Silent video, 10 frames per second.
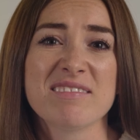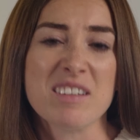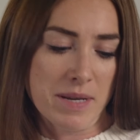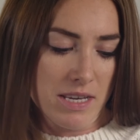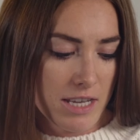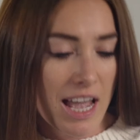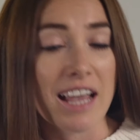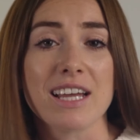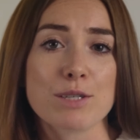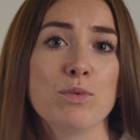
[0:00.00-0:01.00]
I mean, you
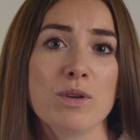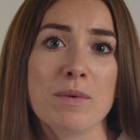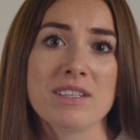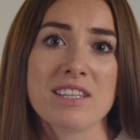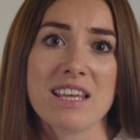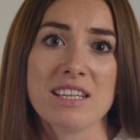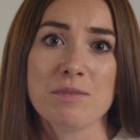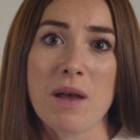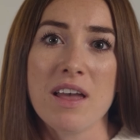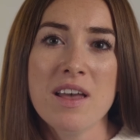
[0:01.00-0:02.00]
can get smaller ones than
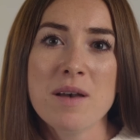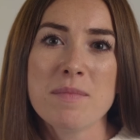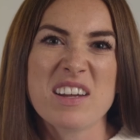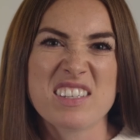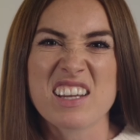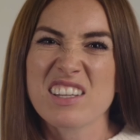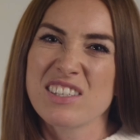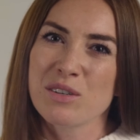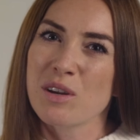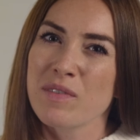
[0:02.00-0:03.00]
this, but personally, I
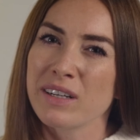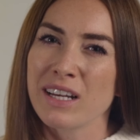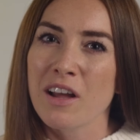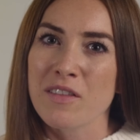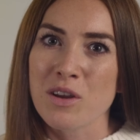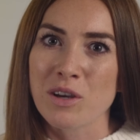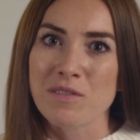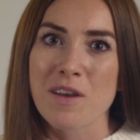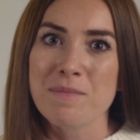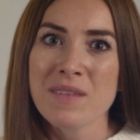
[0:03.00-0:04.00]
still don't really like the look
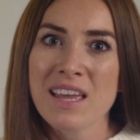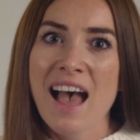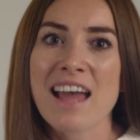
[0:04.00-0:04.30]
of them.